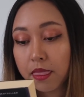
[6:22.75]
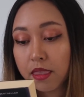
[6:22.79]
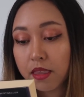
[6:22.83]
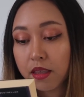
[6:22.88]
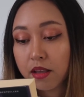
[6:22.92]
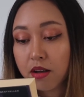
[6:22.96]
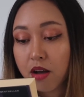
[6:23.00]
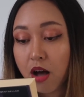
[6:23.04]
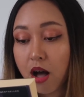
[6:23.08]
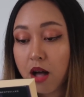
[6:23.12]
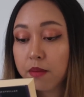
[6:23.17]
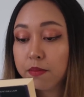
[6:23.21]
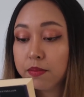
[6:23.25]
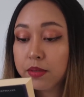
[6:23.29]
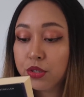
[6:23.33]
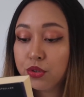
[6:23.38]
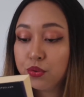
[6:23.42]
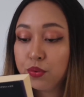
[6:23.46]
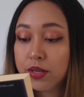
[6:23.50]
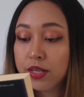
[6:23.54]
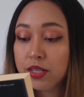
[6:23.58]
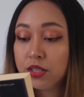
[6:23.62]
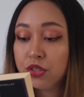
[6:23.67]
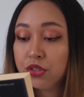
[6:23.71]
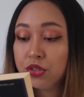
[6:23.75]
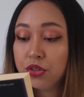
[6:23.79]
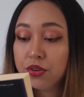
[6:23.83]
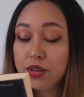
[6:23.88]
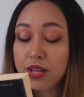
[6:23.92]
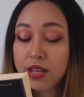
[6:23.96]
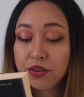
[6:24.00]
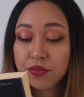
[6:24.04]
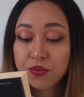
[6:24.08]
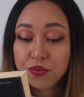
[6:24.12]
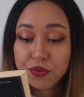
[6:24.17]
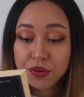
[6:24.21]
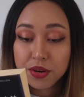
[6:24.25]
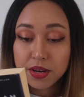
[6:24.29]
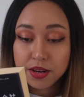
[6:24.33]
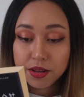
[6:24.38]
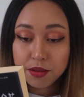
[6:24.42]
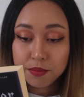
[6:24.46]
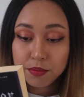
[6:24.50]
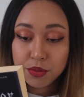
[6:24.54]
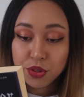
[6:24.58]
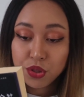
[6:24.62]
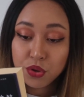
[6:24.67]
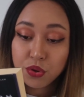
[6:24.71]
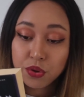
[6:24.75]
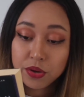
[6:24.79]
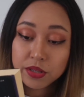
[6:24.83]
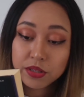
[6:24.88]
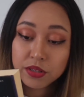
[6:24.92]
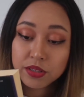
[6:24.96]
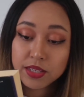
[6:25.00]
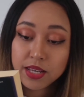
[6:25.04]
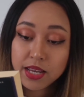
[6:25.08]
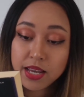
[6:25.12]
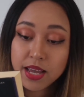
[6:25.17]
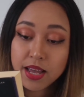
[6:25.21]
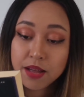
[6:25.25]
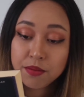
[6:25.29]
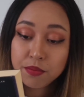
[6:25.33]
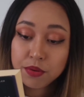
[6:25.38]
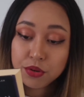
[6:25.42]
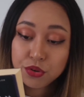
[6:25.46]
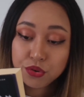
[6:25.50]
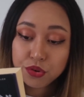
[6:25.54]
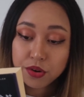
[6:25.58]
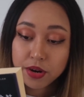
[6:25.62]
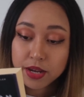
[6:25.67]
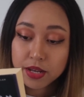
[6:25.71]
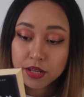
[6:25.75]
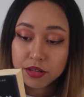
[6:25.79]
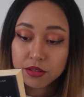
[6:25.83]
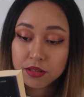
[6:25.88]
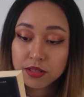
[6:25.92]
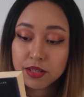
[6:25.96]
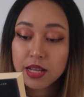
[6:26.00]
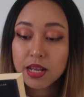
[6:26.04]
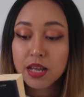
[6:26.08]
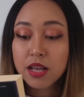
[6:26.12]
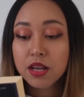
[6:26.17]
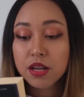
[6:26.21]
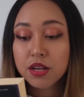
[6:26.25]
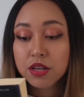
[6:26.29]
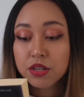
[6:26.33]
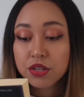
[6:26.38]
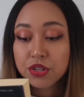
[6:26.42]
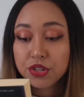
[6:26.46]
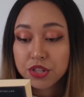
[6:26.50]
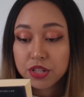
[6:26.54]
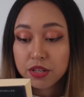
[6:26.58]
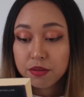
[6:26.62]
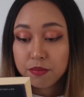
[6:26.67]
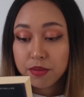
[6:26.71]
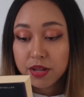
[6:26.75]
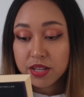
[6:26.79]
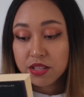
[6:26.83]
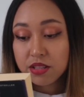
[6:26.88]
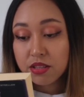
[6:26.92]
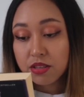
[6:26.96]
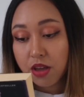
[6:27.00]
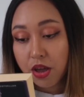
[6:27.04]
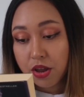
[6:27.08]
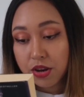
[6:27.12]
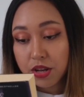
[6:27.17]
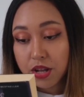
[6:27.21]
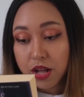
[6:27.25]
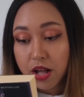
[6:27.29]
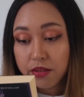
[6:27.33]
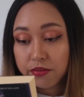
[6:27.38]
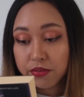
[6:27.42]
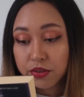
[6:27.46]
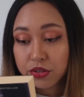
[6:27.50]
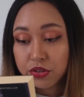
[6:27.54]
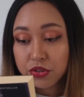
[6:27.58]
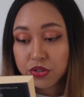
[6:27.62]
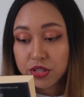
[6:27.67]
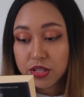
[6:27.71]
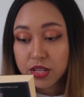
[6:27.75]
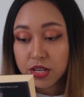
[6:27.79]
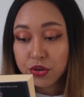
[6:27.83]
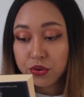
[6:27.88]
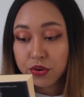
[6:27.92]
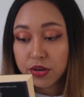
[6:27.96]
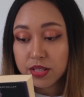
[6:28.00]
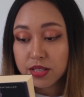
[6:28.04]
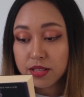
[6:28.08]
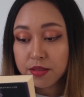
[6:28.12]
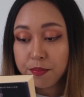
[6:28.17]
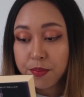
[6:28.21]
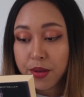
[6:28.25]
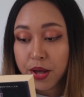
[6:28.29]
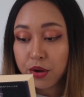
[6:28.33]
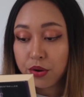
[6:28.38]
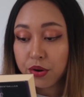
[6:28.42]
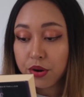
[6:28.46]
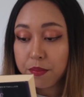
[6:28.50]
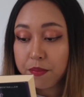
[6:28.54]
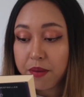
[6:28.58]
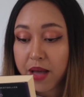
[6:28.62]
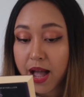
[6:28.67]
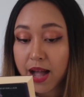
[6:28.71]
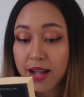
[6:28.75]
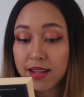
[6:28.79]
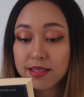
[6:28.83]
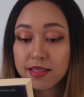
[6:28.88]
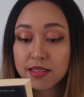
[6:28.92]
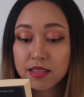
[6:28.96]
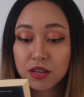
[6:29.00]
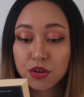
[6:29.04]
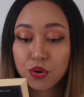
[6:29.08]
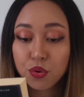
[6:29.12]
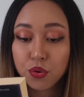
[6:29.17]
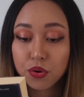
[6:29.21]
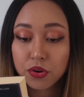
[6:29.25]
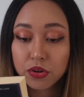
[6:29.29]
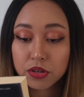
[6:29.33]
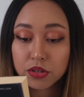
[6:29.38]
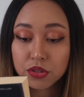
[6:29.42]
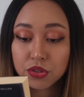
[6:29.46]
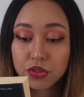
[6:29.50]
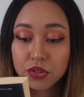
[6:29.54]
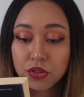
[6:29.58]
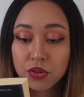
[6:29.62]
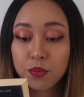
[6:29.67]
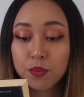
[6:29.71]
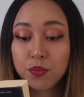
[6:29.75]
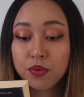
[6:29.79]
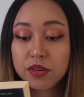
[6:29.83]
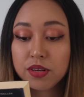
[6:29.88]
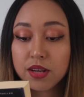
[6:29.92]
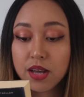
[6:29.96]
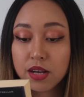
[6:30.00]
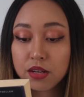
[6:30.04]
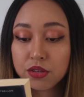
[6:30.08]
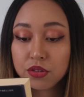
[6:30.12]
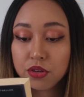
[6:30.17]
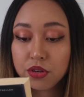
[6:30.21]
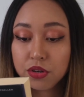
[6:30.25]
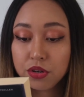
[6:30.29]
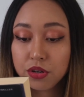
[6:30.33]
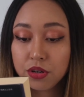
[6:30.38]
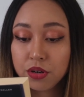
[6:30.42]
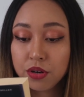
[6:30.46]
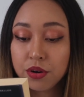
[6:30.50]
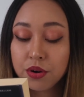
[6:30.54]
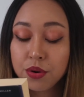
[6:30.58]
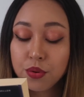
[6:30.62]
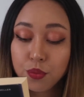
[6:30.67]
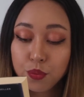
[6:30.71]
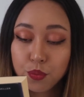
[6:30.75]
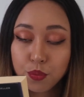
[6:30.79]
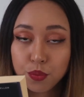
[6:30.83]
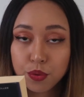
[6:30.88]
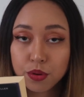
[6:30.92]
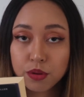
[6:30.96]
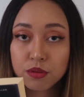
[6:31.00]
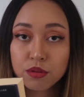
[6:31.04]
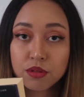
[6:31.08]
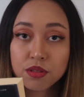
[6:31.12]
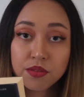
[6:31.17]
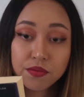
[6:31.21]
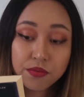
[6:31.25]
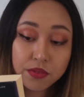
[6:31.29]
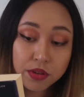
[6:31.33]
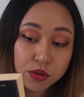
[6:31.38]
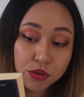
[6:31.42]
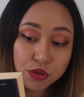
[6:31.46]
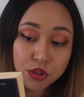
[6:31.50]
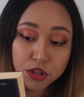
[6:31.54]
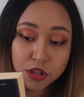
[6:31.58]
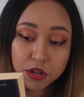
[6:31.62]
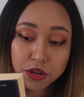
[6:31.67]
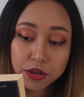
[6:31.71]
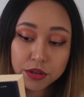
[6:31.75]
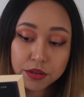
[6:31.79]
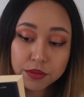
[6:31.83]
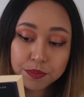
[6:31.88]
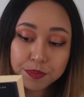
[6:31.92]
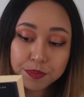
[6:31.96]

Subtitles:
Caught between duty and freedom, loyalty and betrayal, she must uncover secrets about her past in order to protect her world's future.